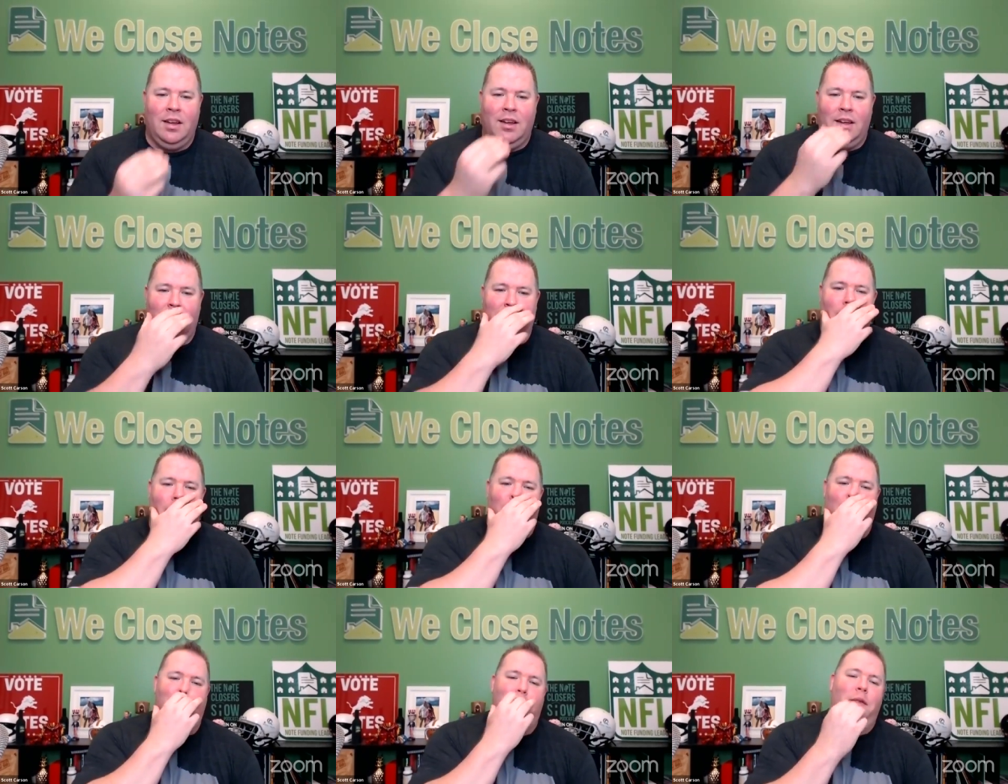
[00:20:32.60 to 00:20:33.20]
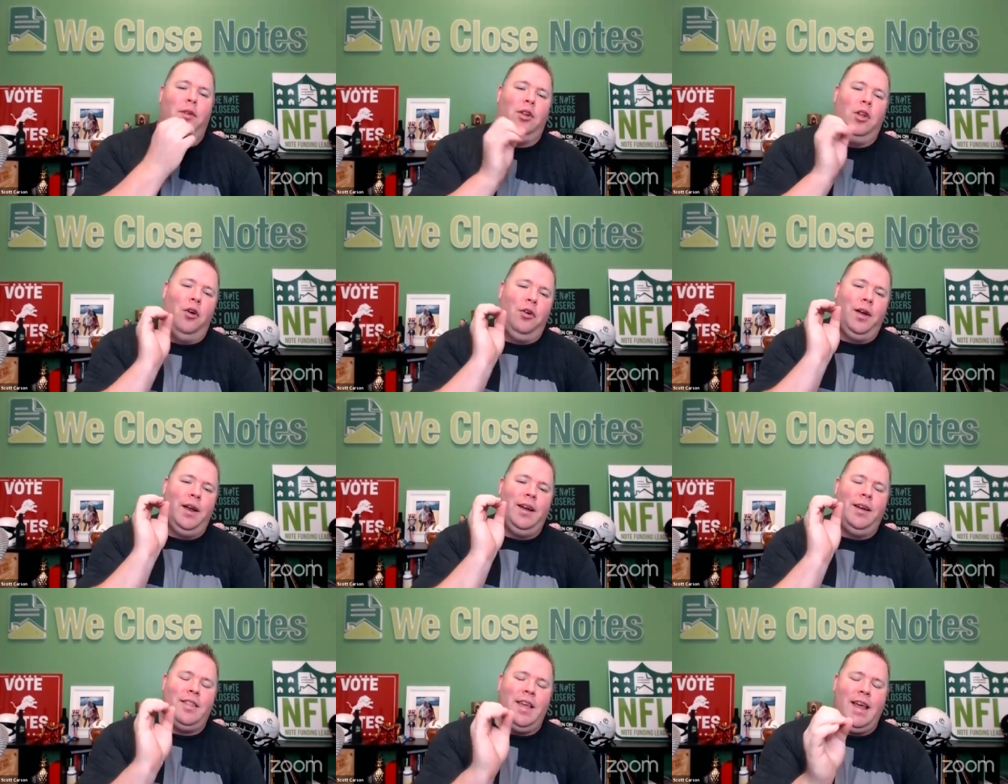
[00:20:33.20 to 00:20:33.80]
Um,
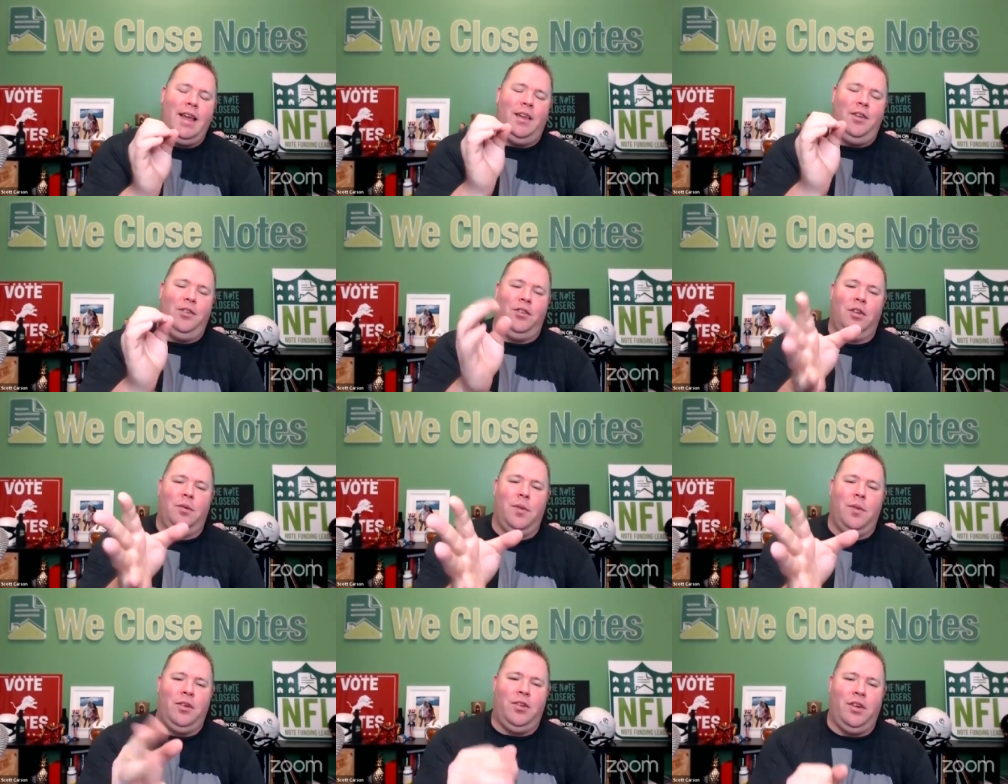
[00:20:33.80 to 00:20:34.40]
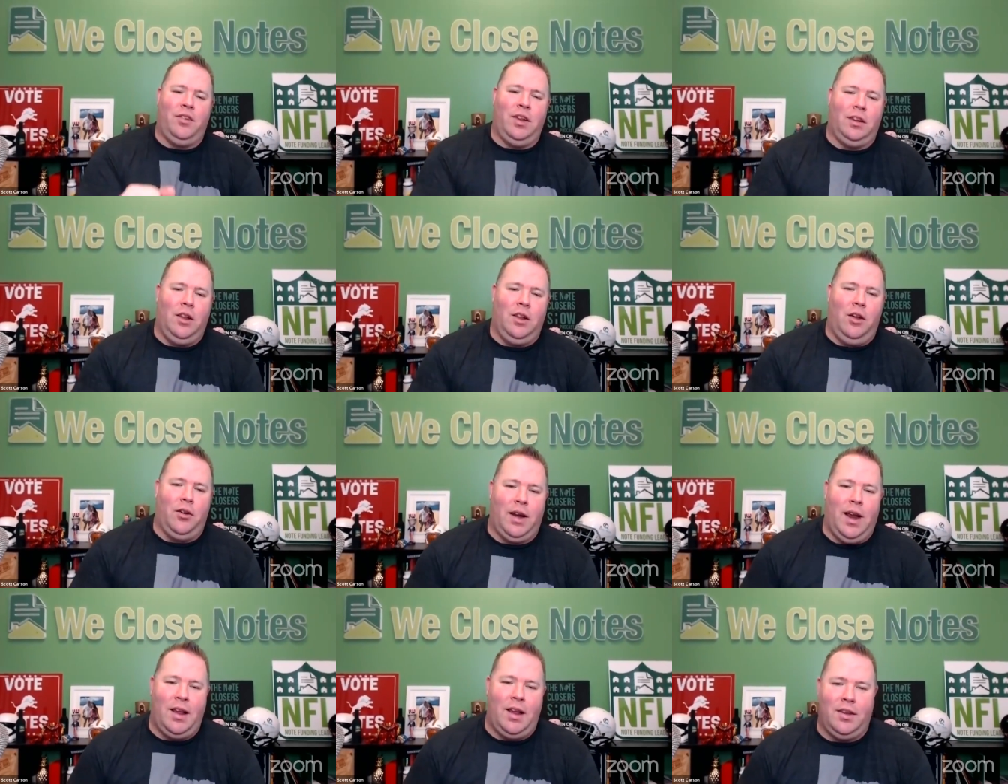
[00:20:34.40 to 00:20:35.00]
Logan, thank you so much. I see
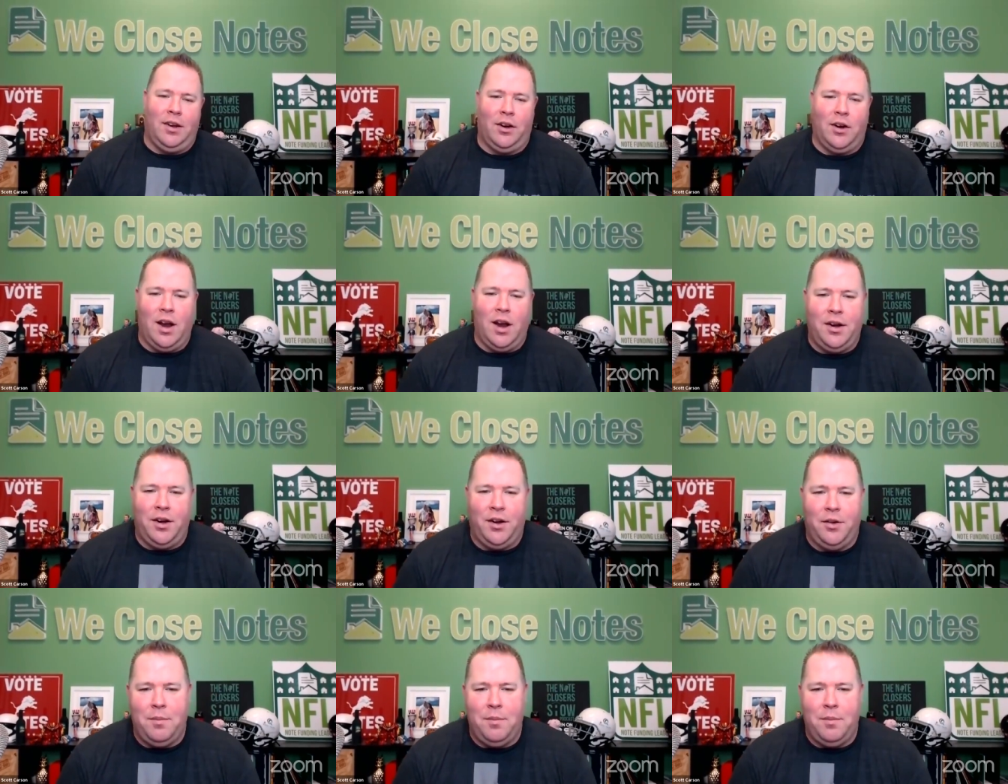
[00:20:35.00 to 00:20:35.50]
Logan Hessing around here.